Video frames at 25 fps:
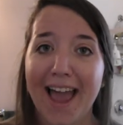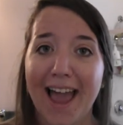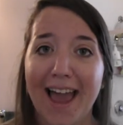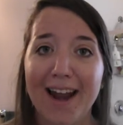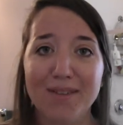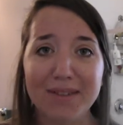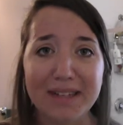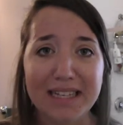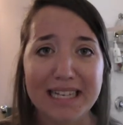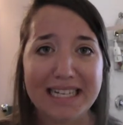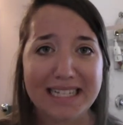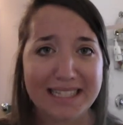and
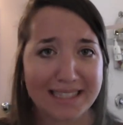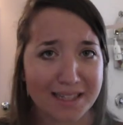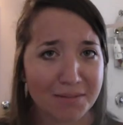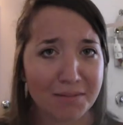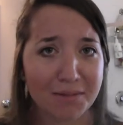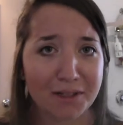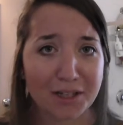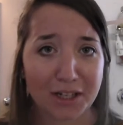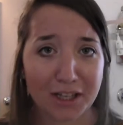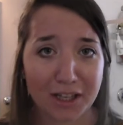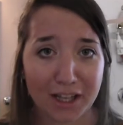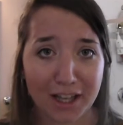really
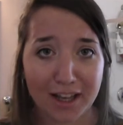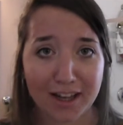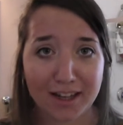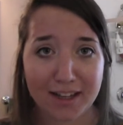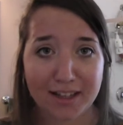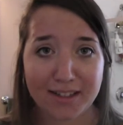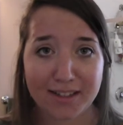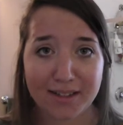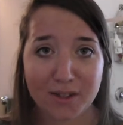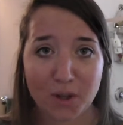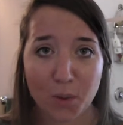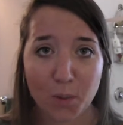similar
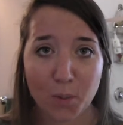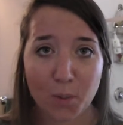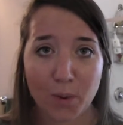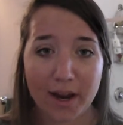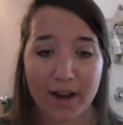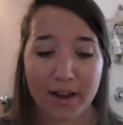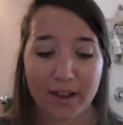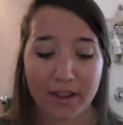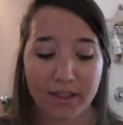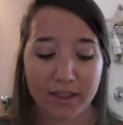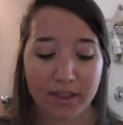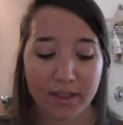looks
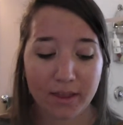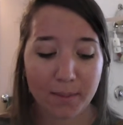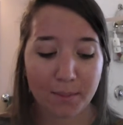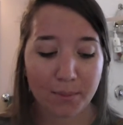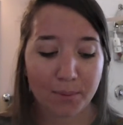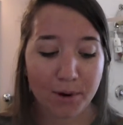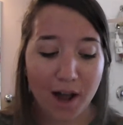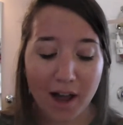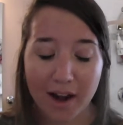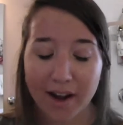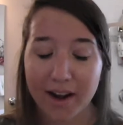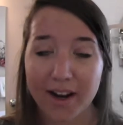with
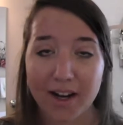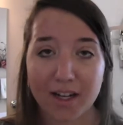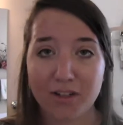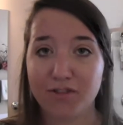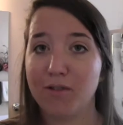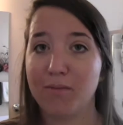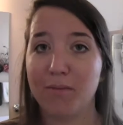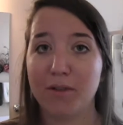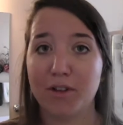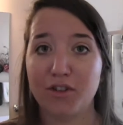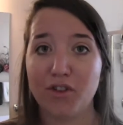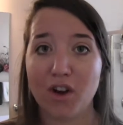products
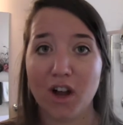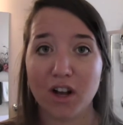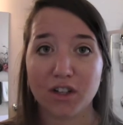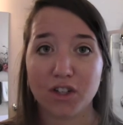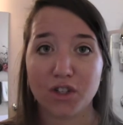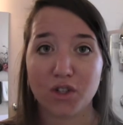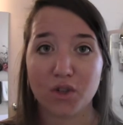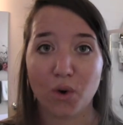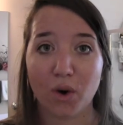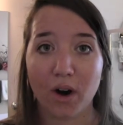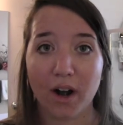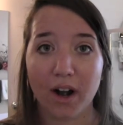from the
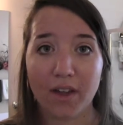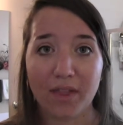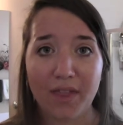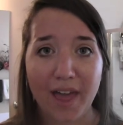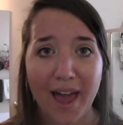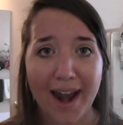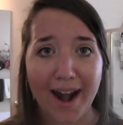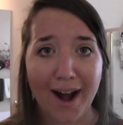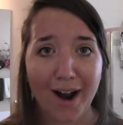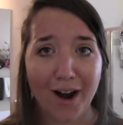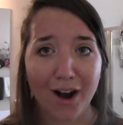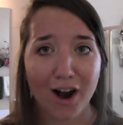drugstore
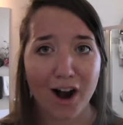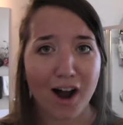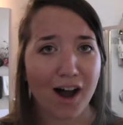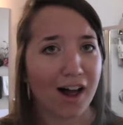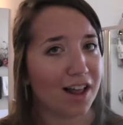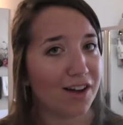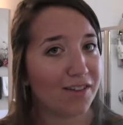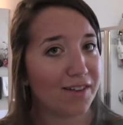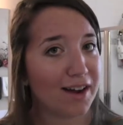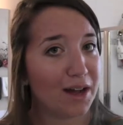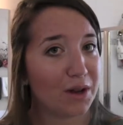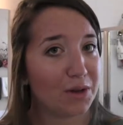that are
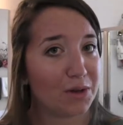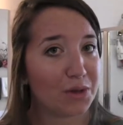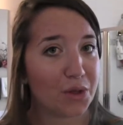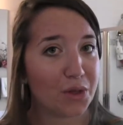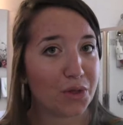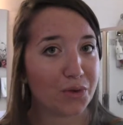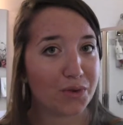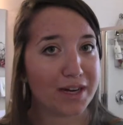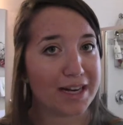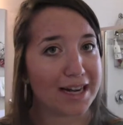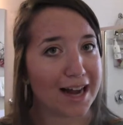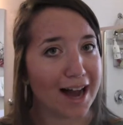all around
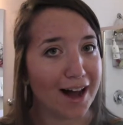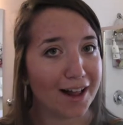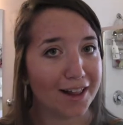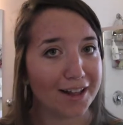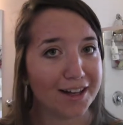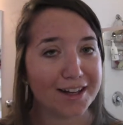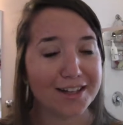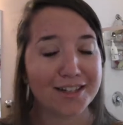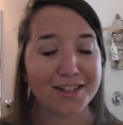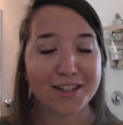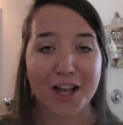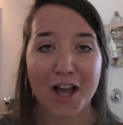
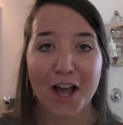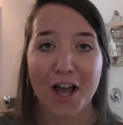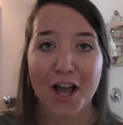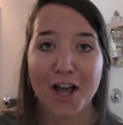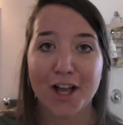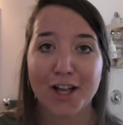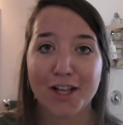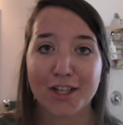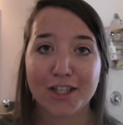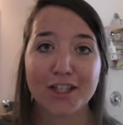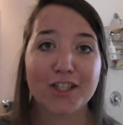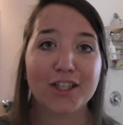$3.
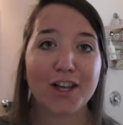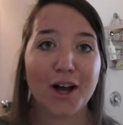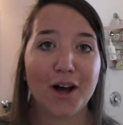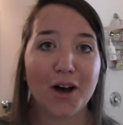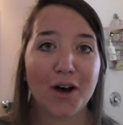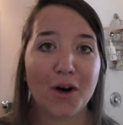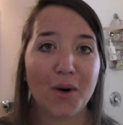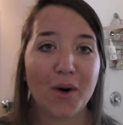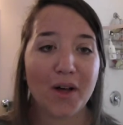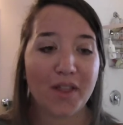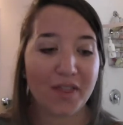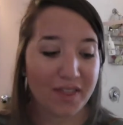
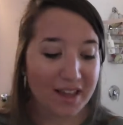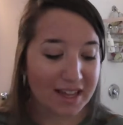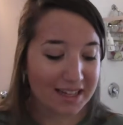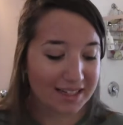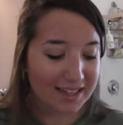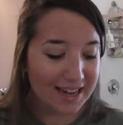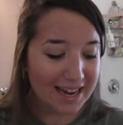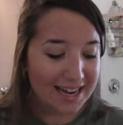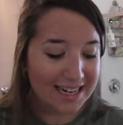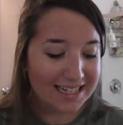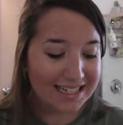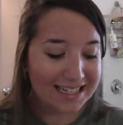So
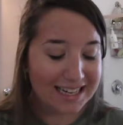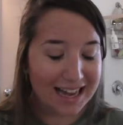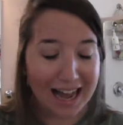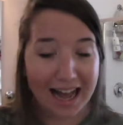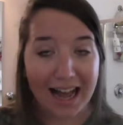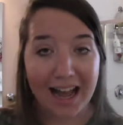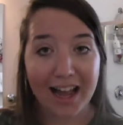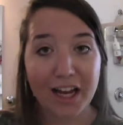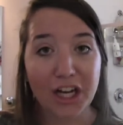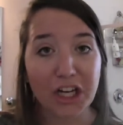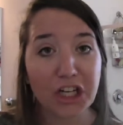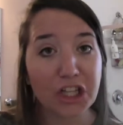this
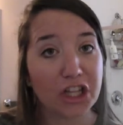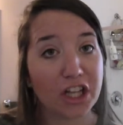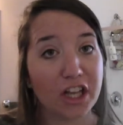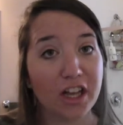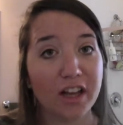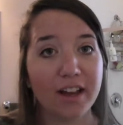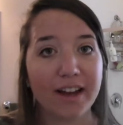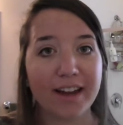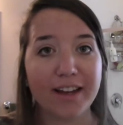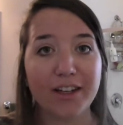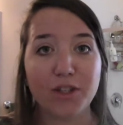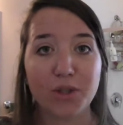entire
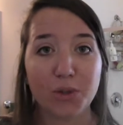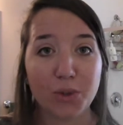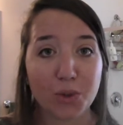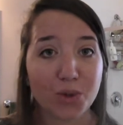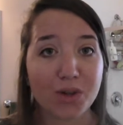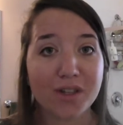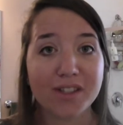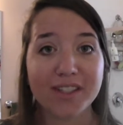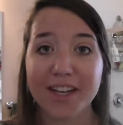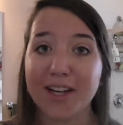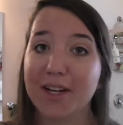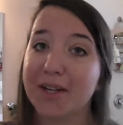look,
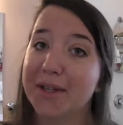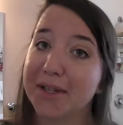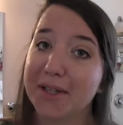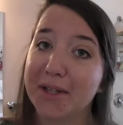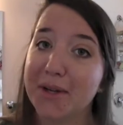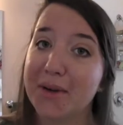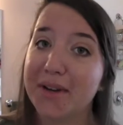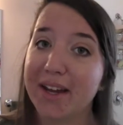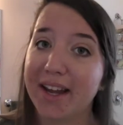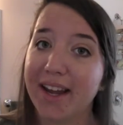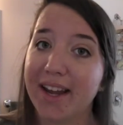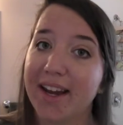tools
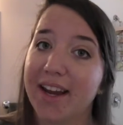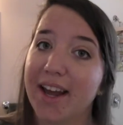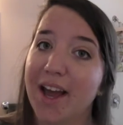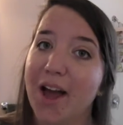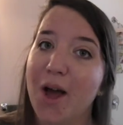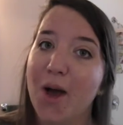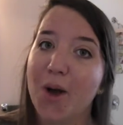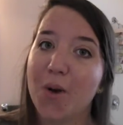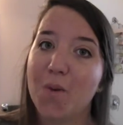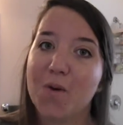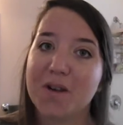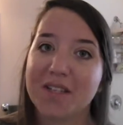included,
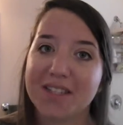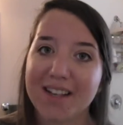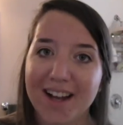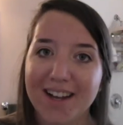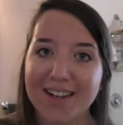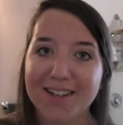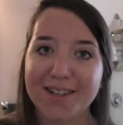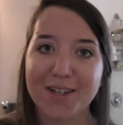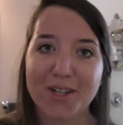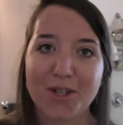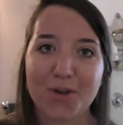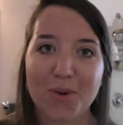was
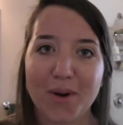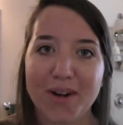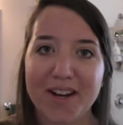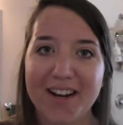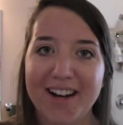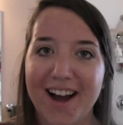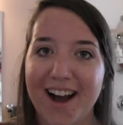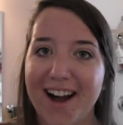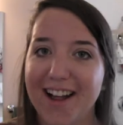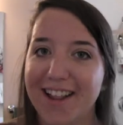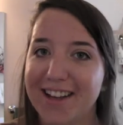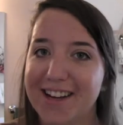under $20,
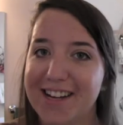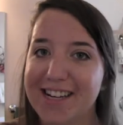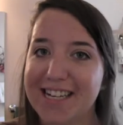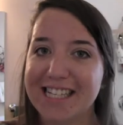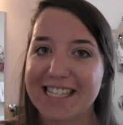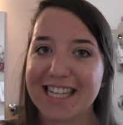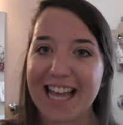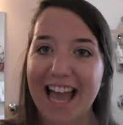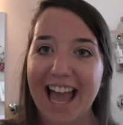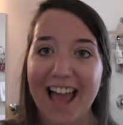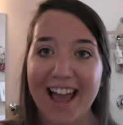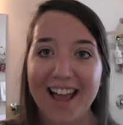
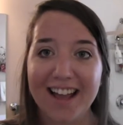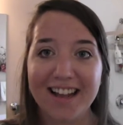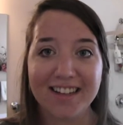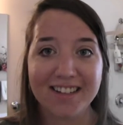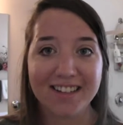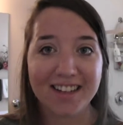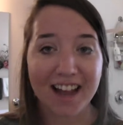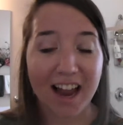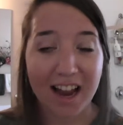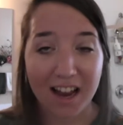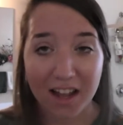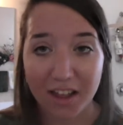
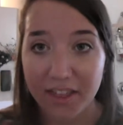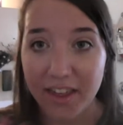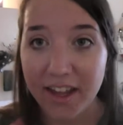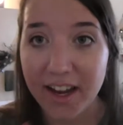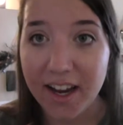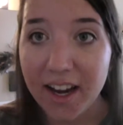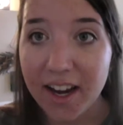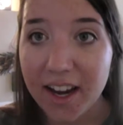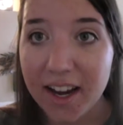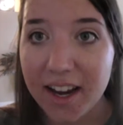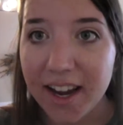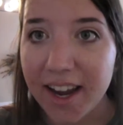and I
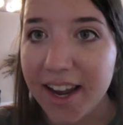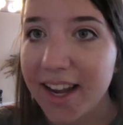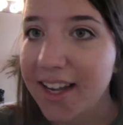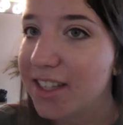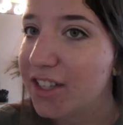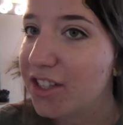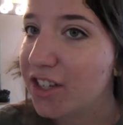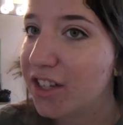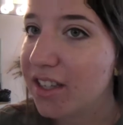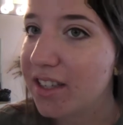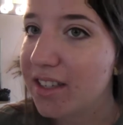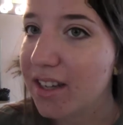think
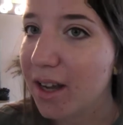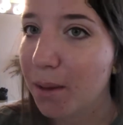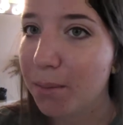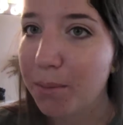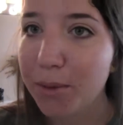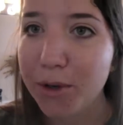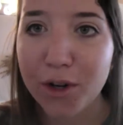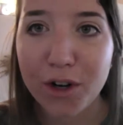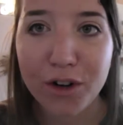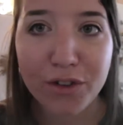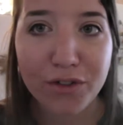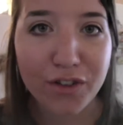it's just a
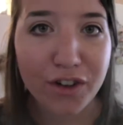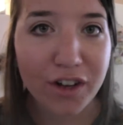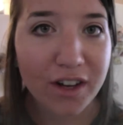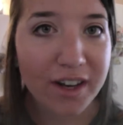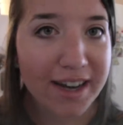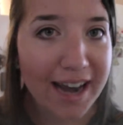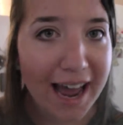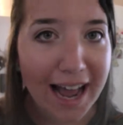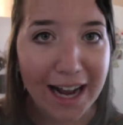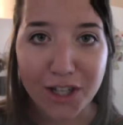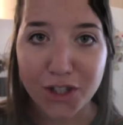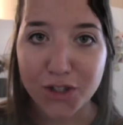beautiful,
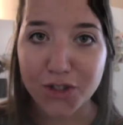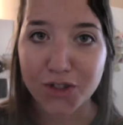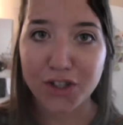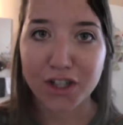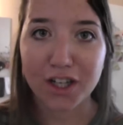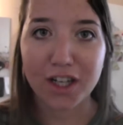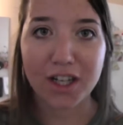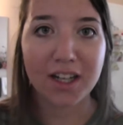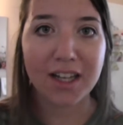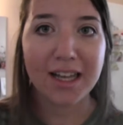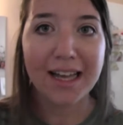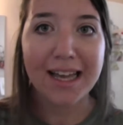
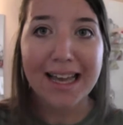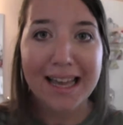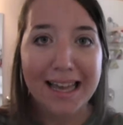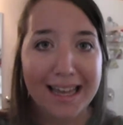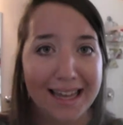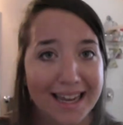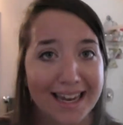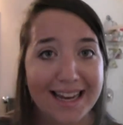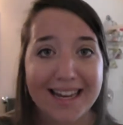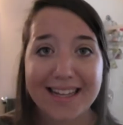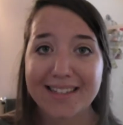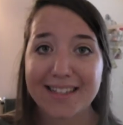natural,
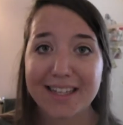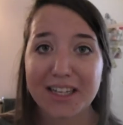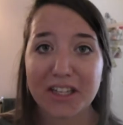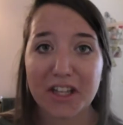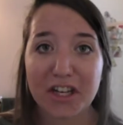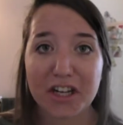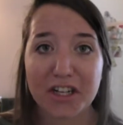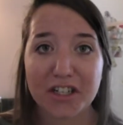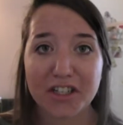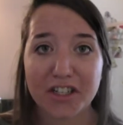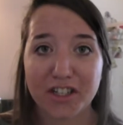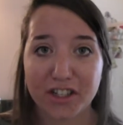easy
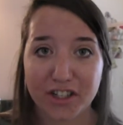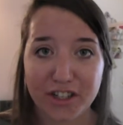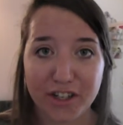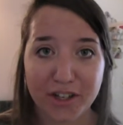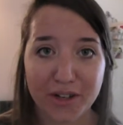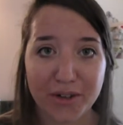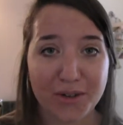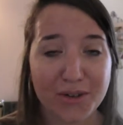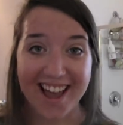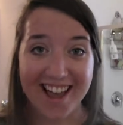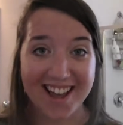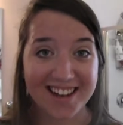look to
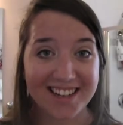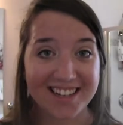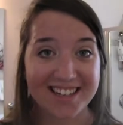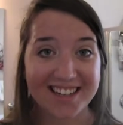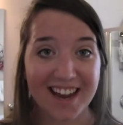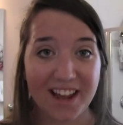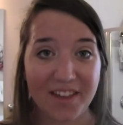do, and